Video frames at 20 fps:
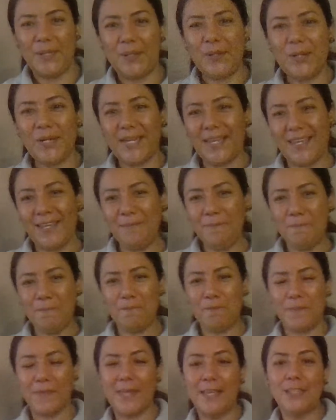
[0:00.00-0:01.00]
Okay,
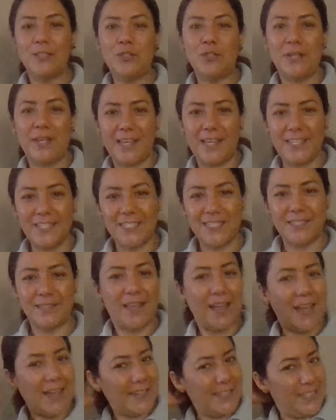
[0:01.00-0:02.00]
today's
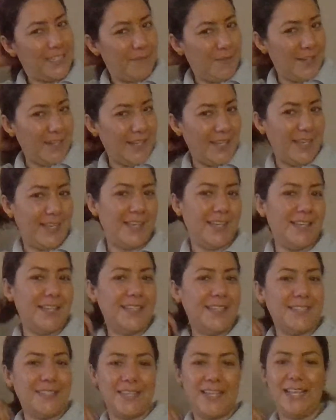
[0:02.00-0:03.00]
activity
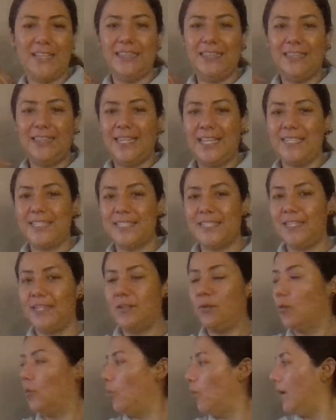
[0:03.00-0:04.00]
is
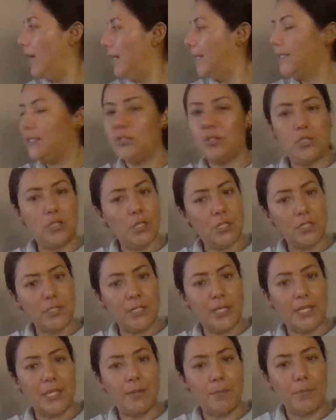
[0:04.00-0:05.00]
lesson 1, just
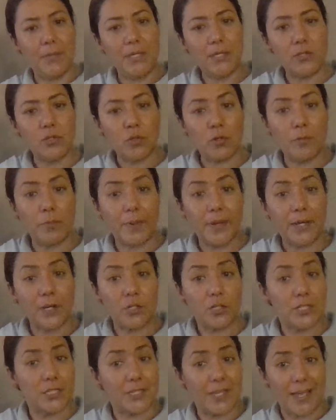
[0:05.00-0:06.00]
like Mr.
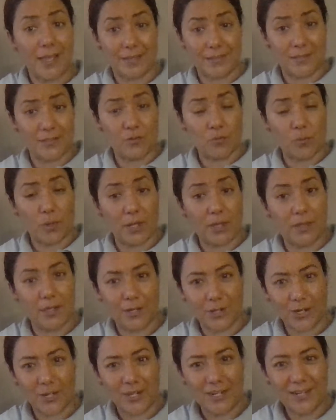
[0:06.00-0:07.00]
Bear says right
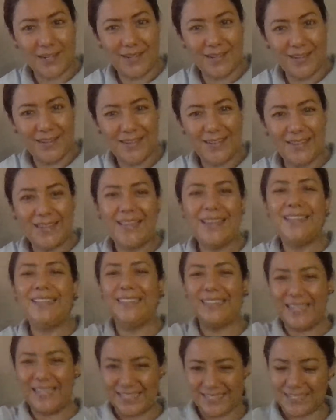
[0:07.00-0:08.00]
there.
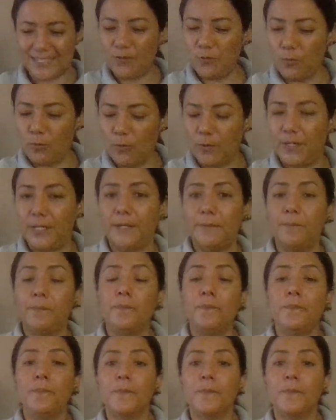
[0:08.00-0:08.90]
Lesson 1.